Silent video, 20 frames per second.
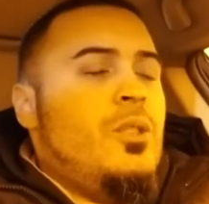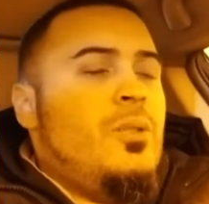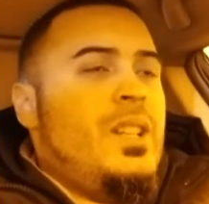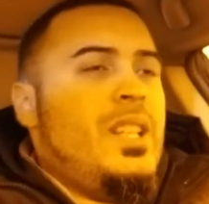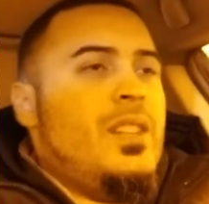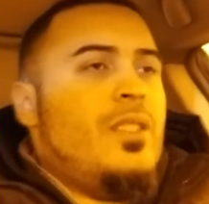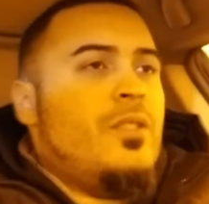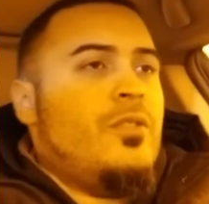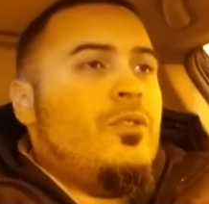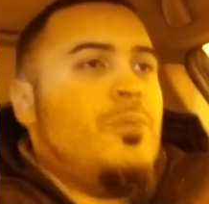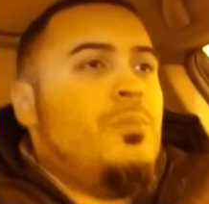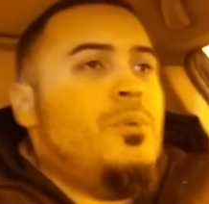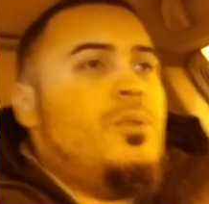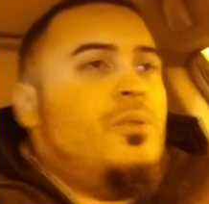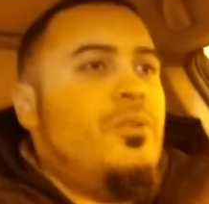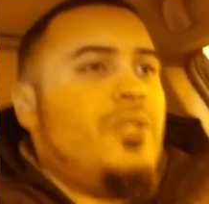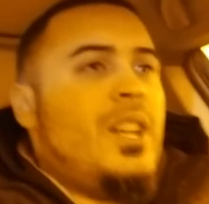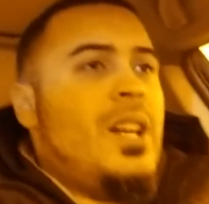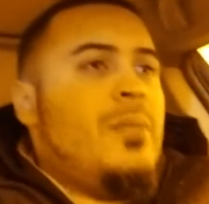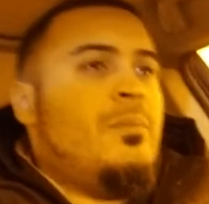either
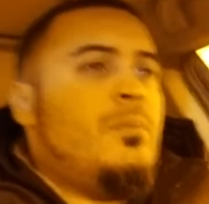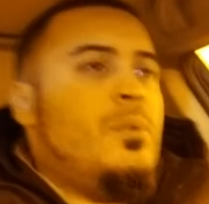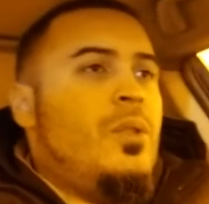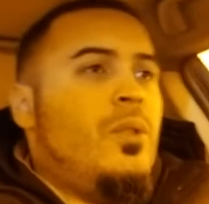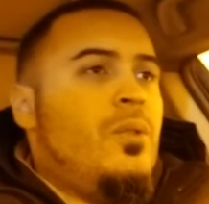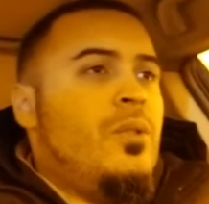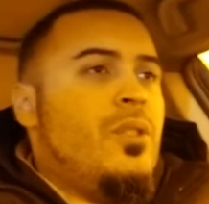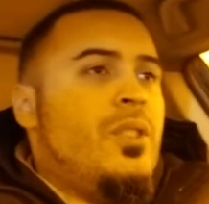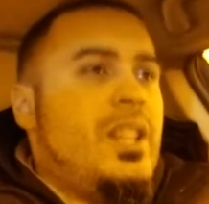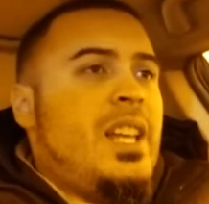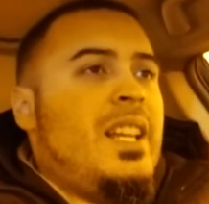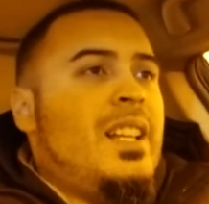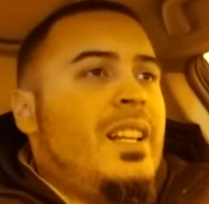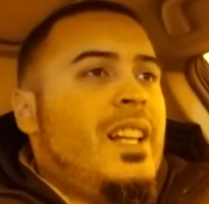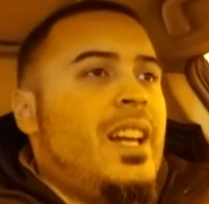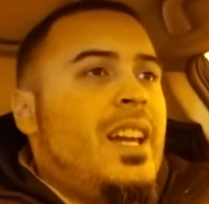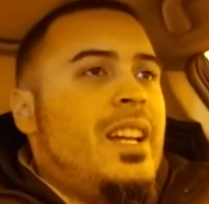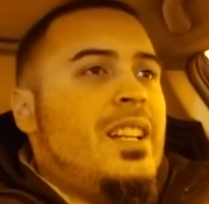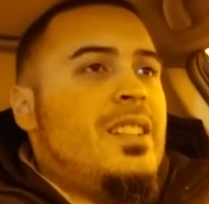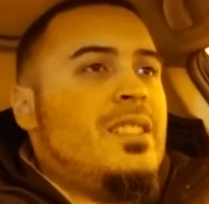remove them or then,
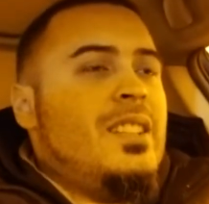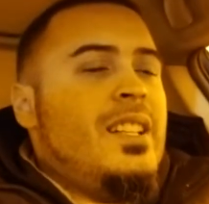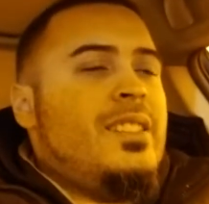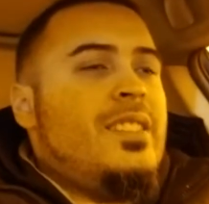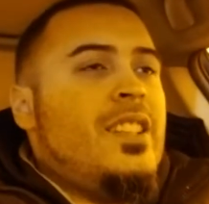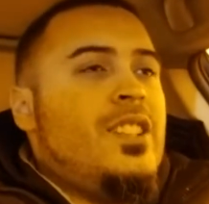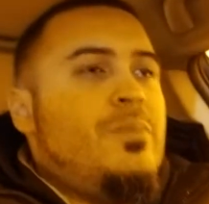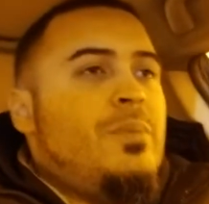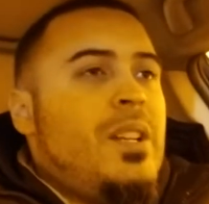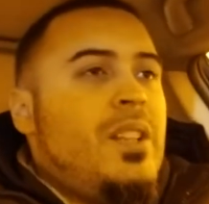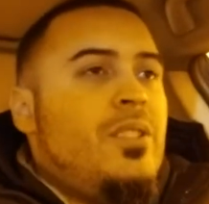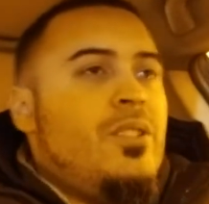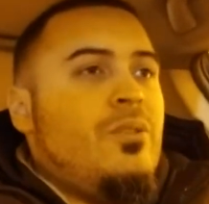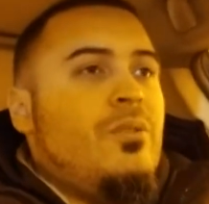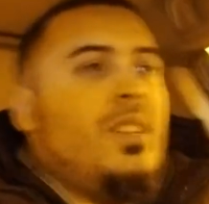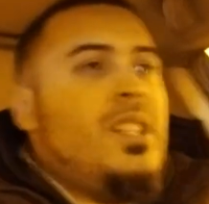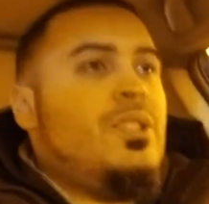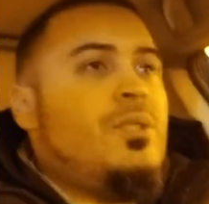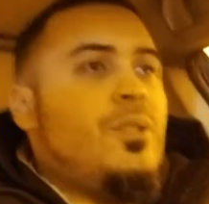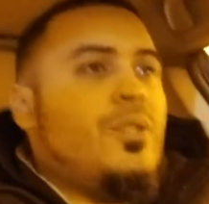like, let's say spend your
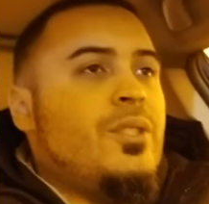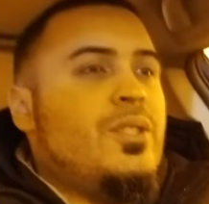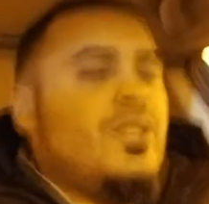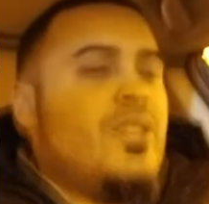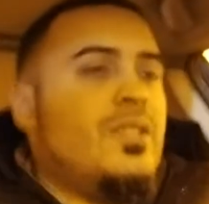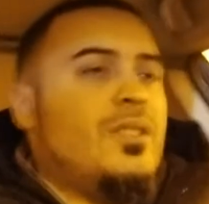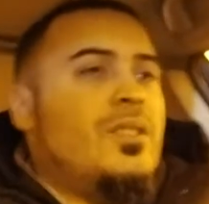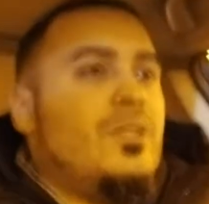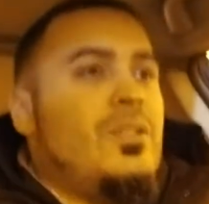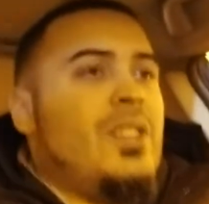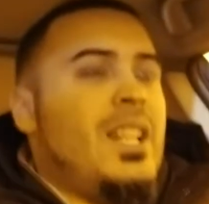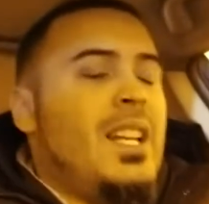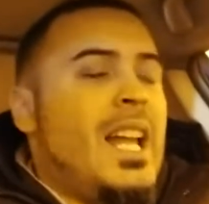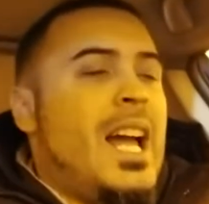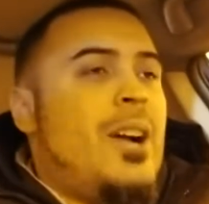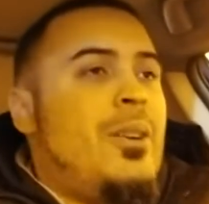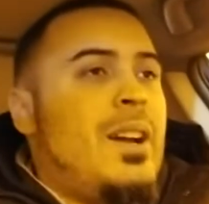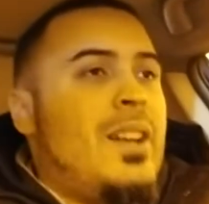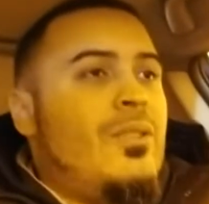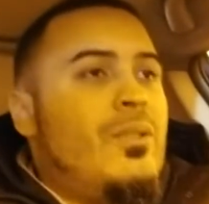resources so that
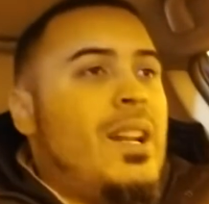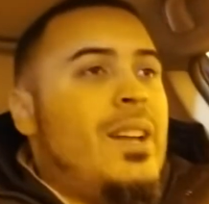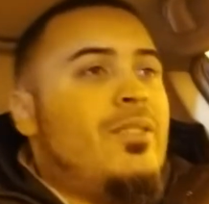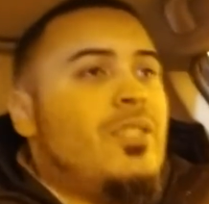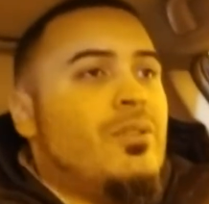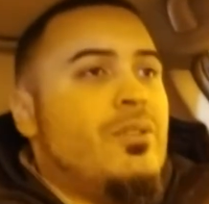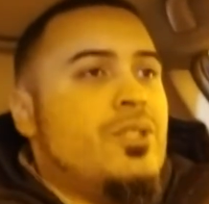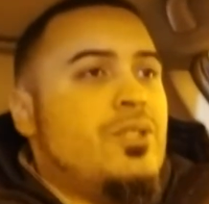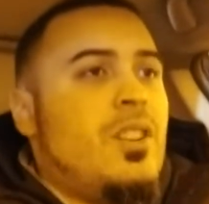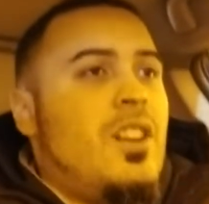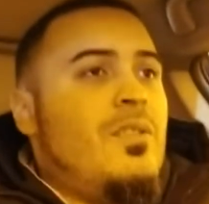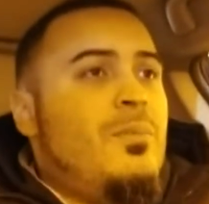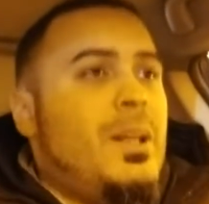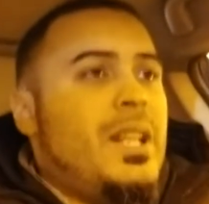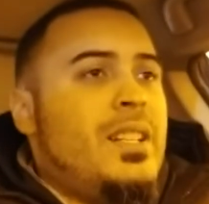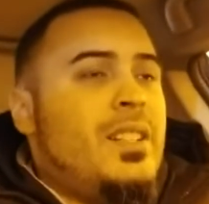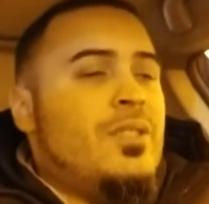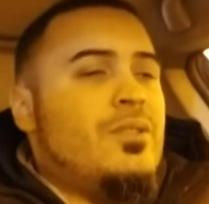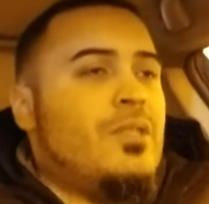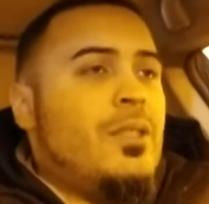now I don't have to resolve my
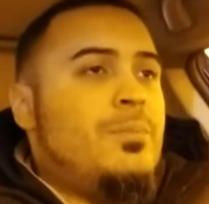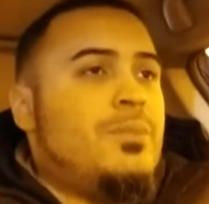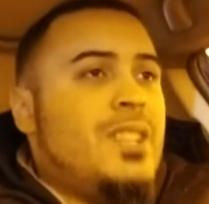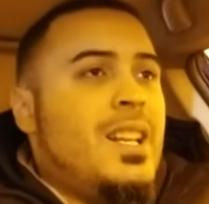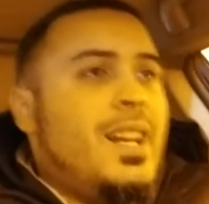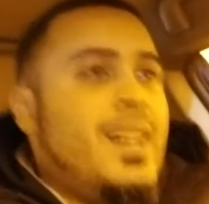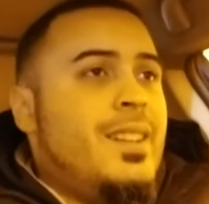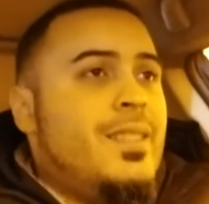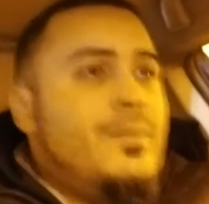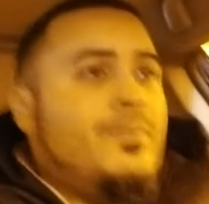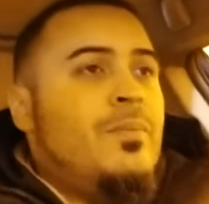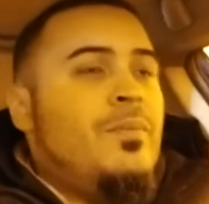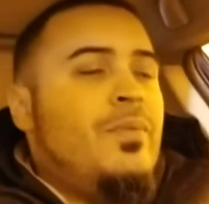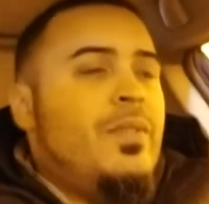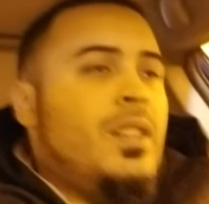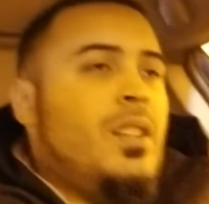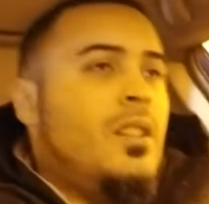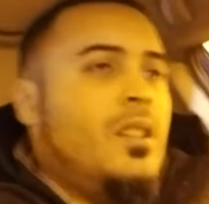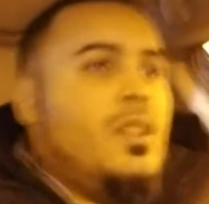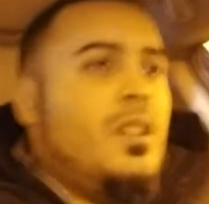disrupt side,
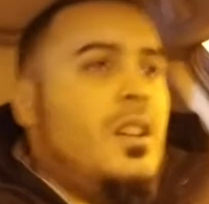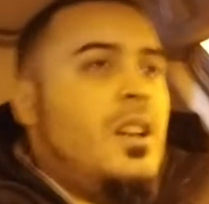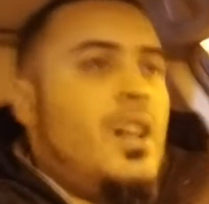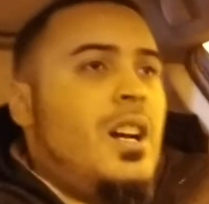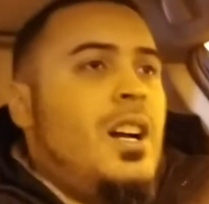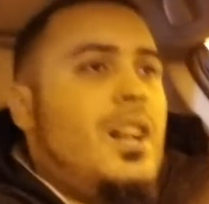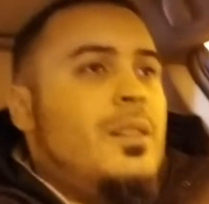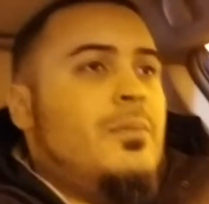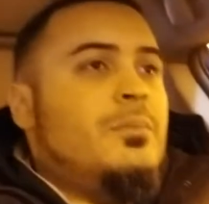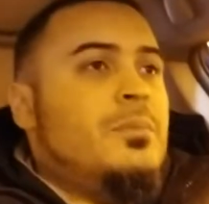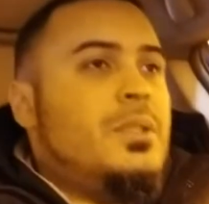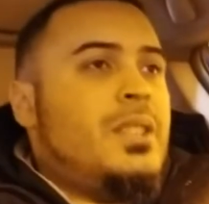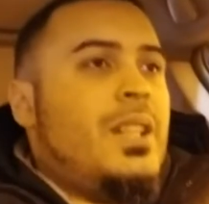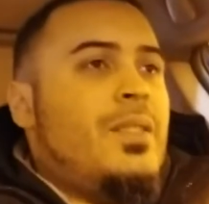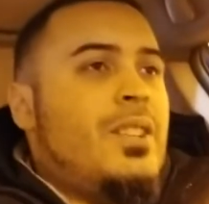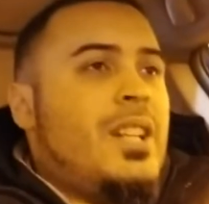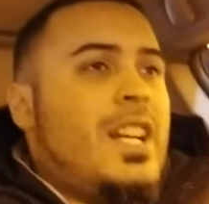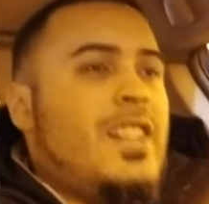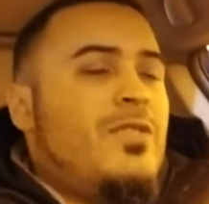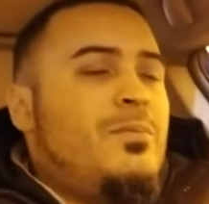instead
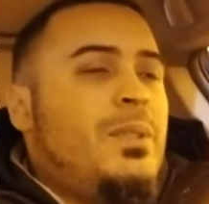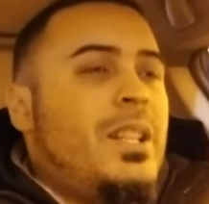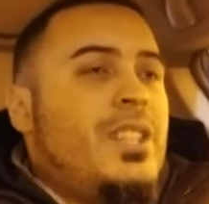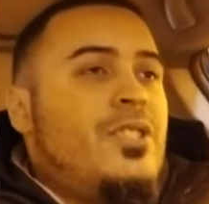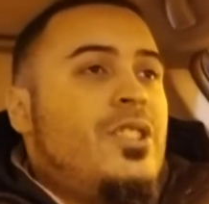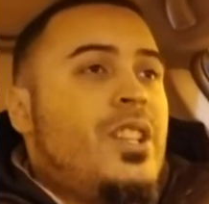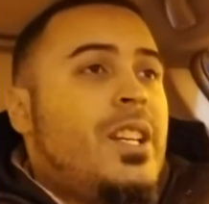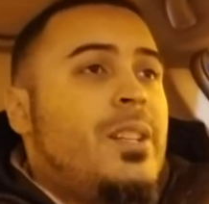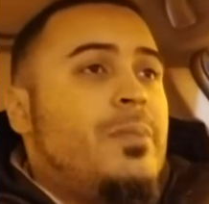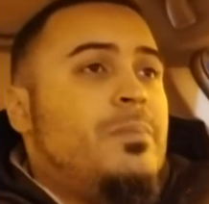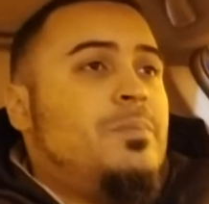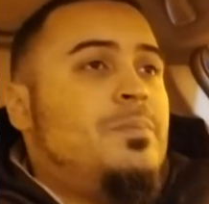of kind of playing chicken.